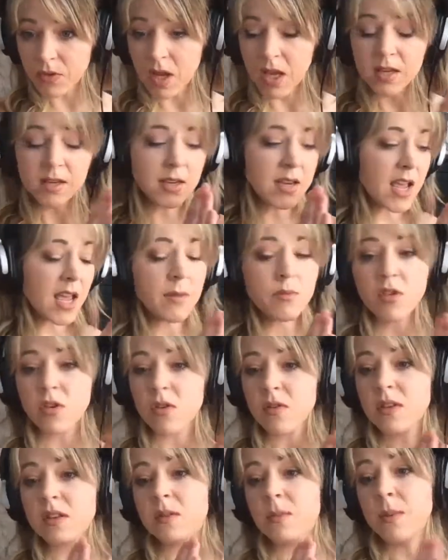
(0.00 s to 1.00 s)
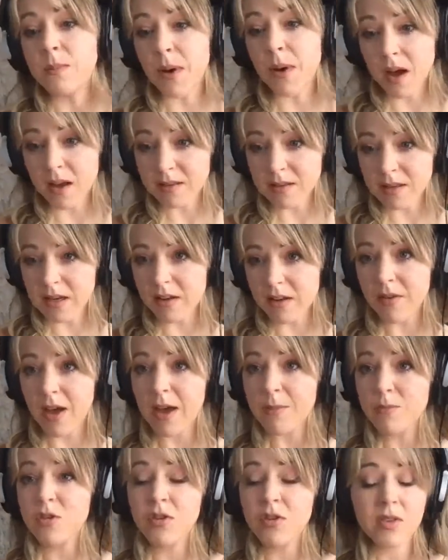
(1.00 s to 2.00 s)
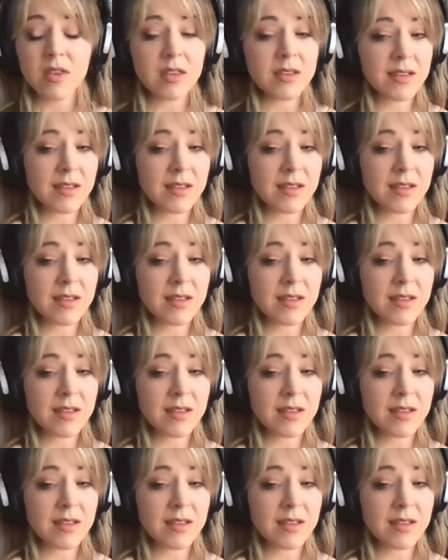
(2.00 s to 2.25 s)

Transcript: Today I'm choosing to be positive. I'm choosing to